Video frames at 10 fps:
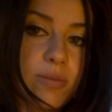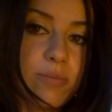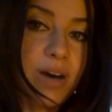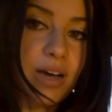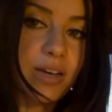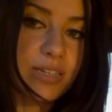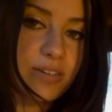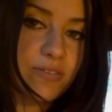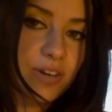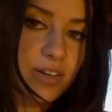The
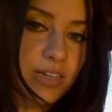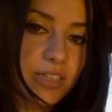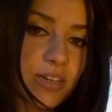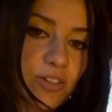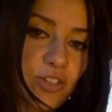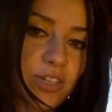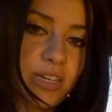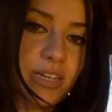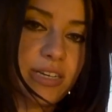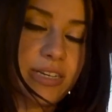Mahanirvana
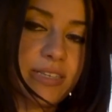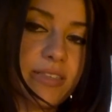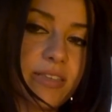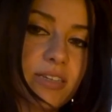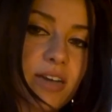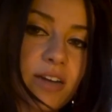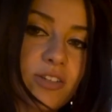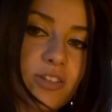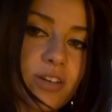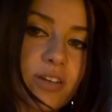Tantra is the
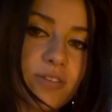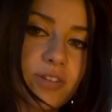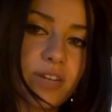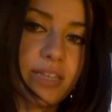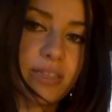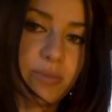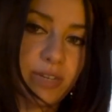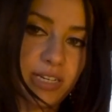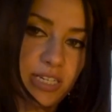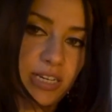Tantra of great
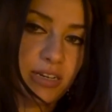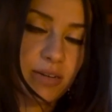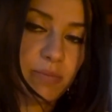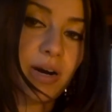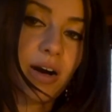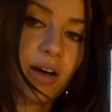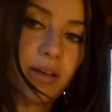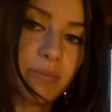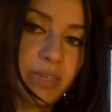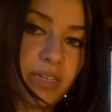liberation.
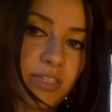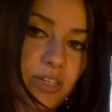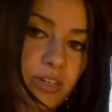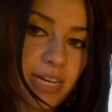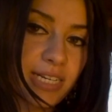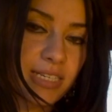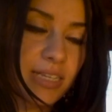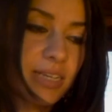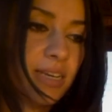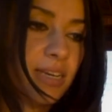Maha means great,
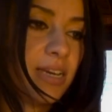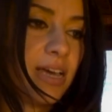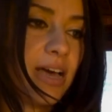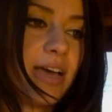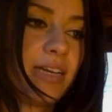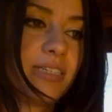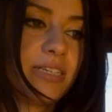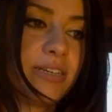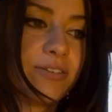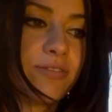and
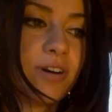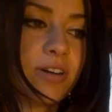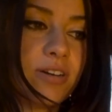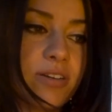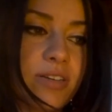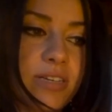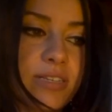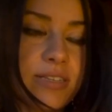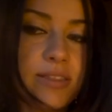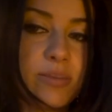Nirvana
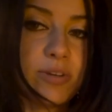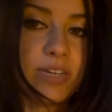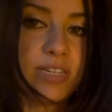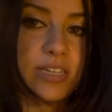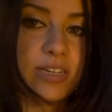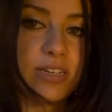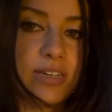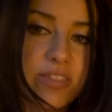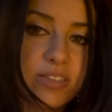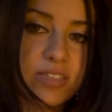is liberation.
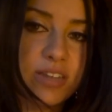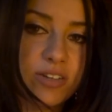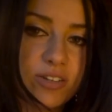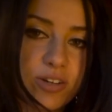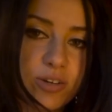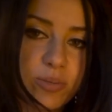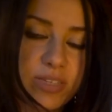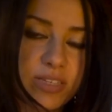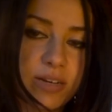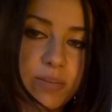This Tantra
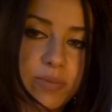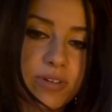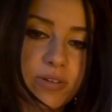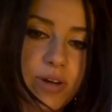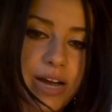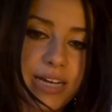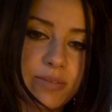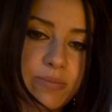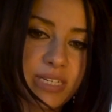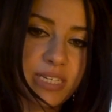opens up,
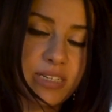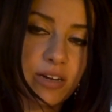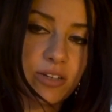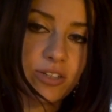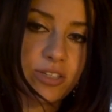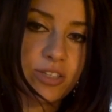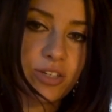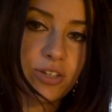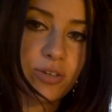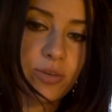as many Tantras
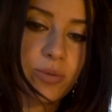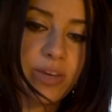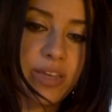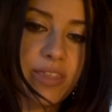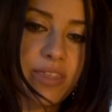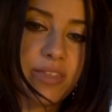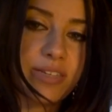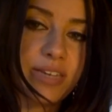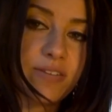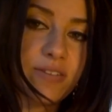do, with
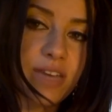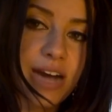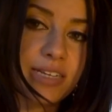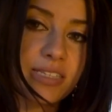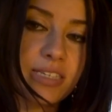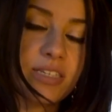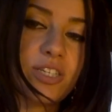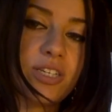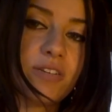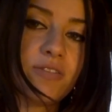Devi asking
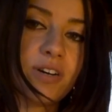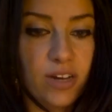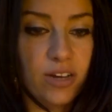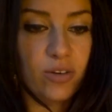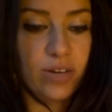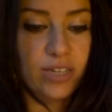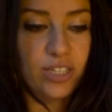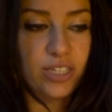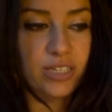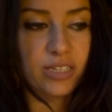Shiva
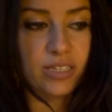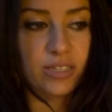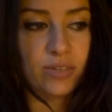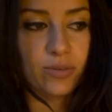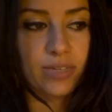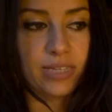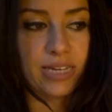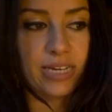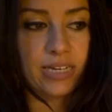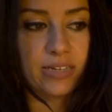questions
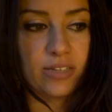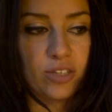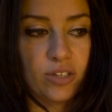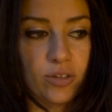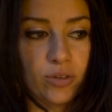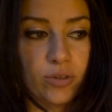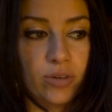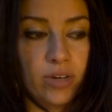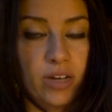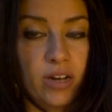related to
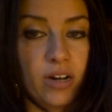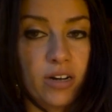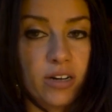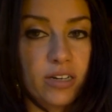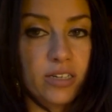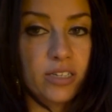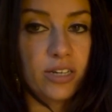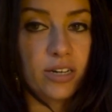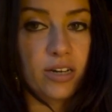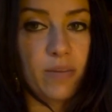her
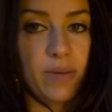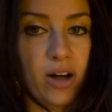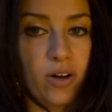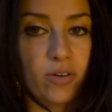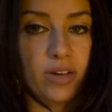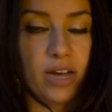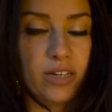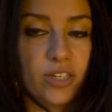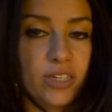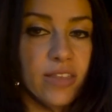concern about
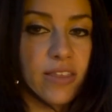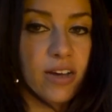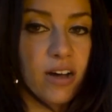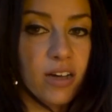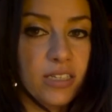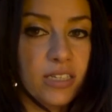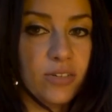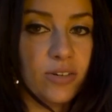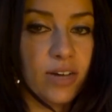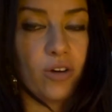entering the Kali
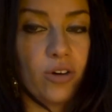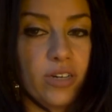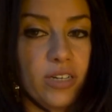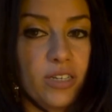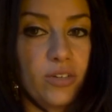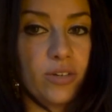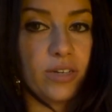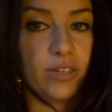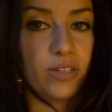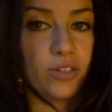Yuga. According to
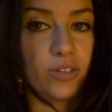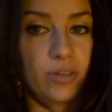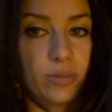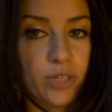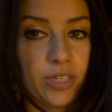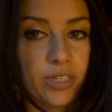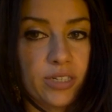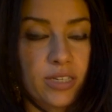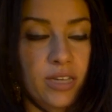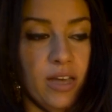Hindu scriptures,